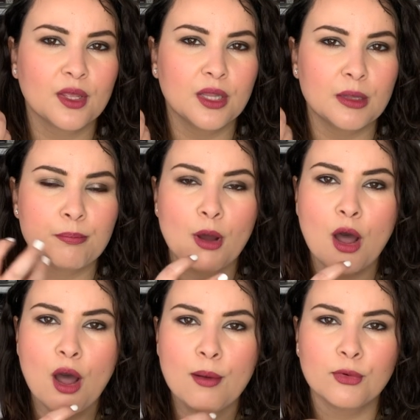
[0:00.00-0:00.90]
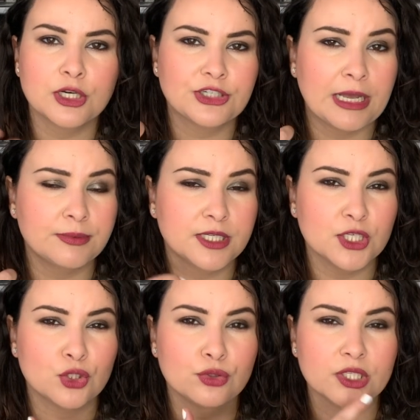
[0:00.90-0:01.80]
a lip balm or a
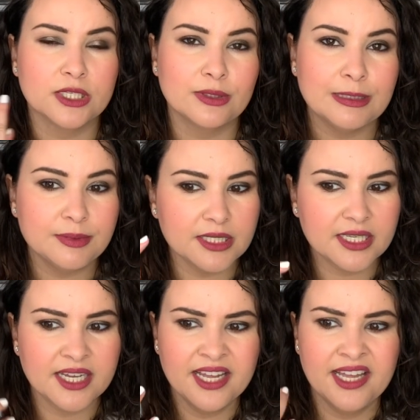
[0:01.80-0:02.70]
chapstick to your liquid lipstick,